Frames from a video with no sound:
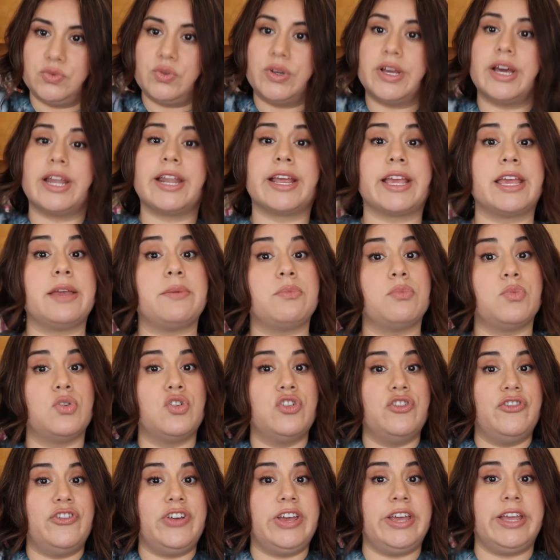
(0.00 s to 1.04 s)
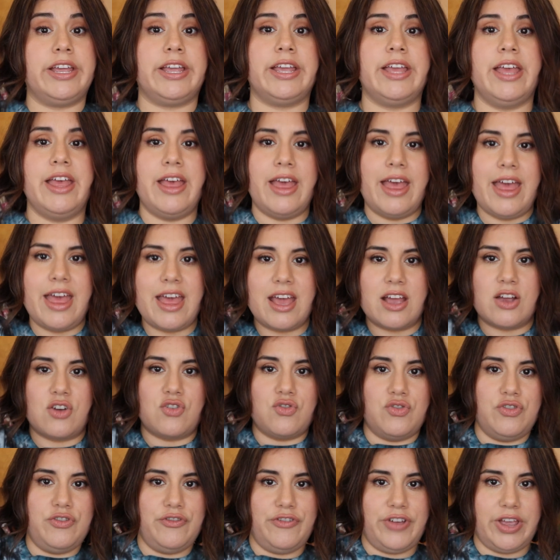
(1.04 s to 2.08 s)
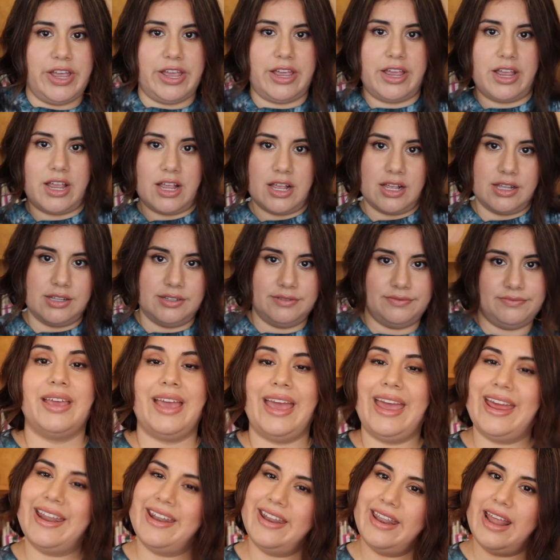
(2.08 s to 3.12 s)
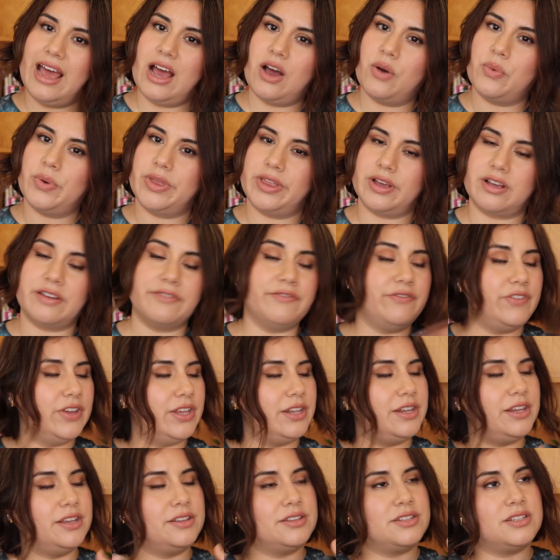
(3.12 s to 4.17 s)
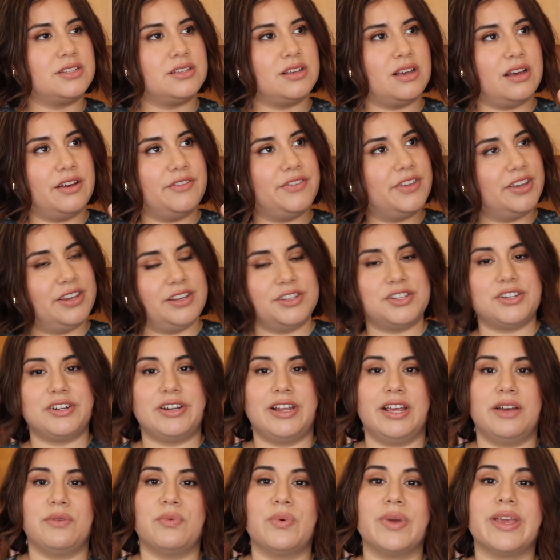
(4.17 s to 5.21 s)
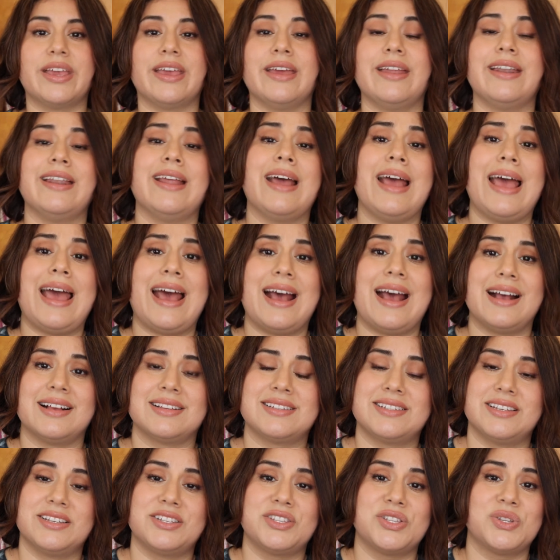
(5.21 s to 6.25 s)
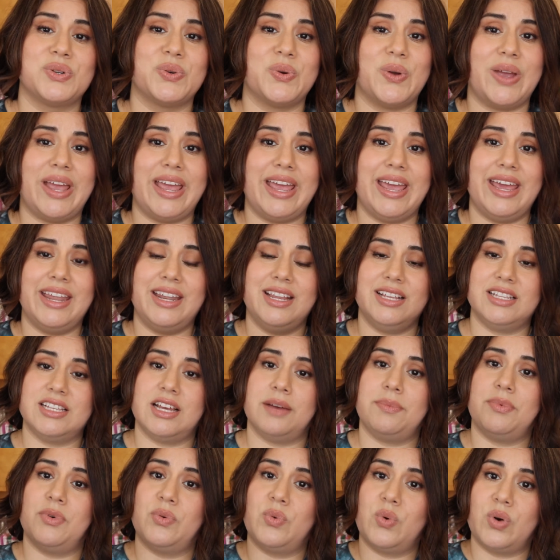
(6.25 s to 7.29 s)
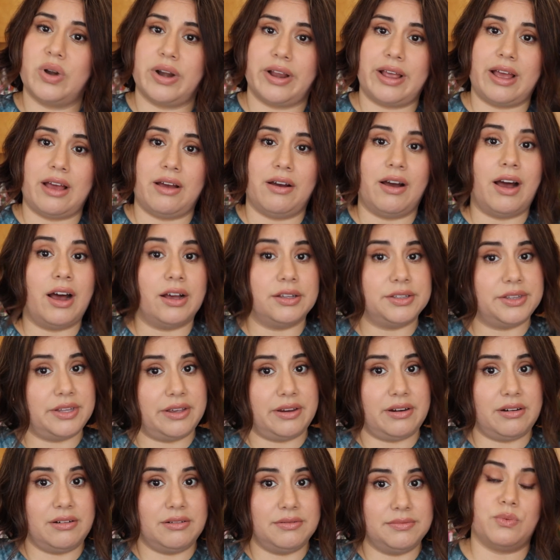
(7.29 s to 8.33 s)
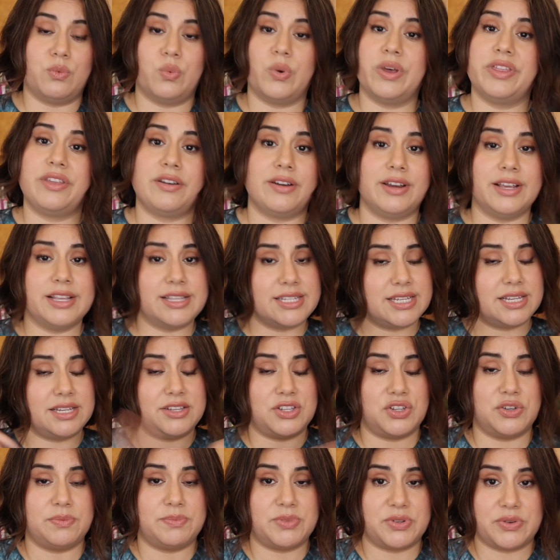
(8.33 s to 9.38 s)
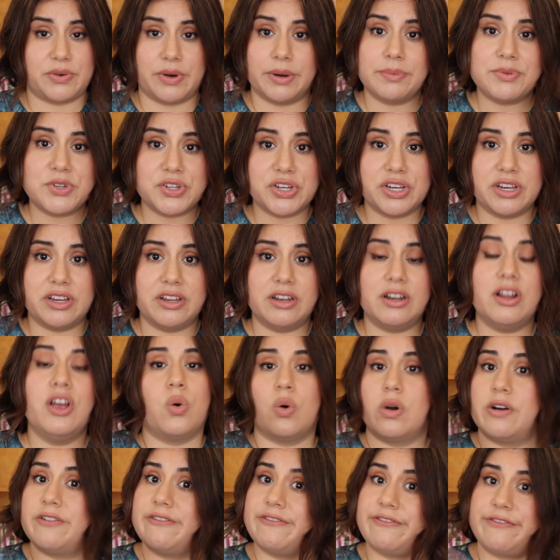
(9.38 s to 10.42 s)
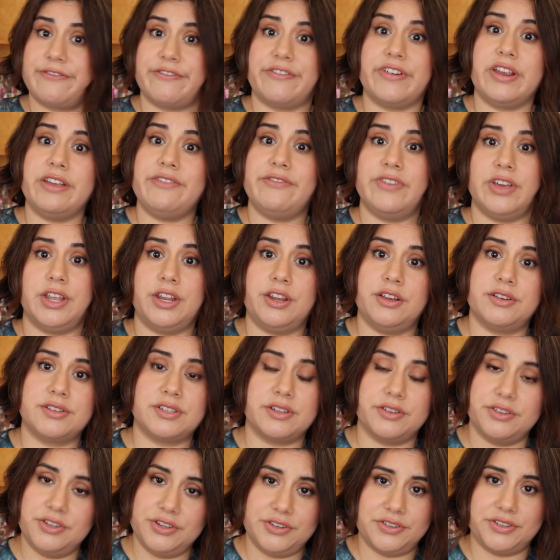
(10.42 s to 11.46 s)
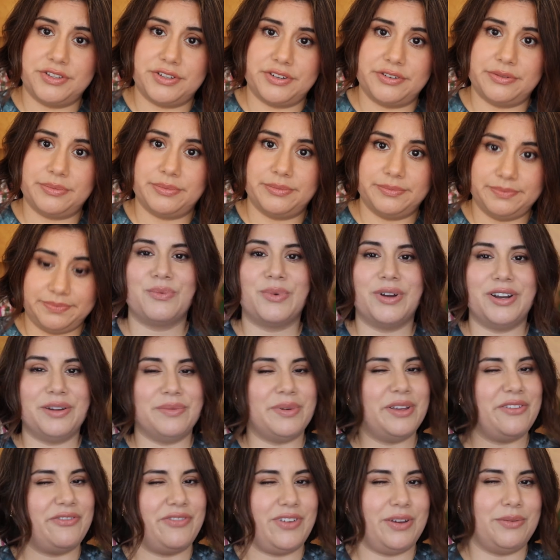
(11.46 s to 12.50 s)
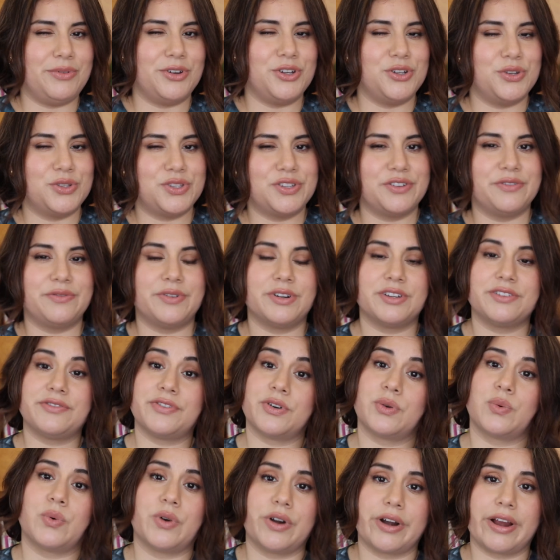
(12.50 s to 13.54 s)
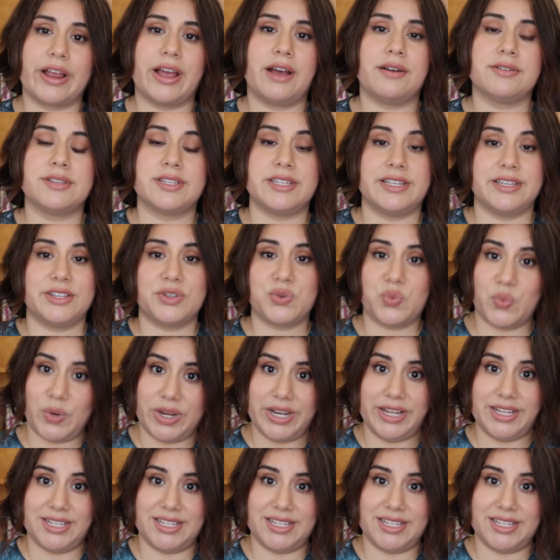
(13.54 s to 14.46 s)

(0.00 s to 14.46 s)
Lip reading: We gotta keep moving and grooving. And now with the convenience of the internet, we can access to any type of workout out there, whether it's a subscription or free videos on YouTube. One of my favorite YouTubers for workouts is Whitney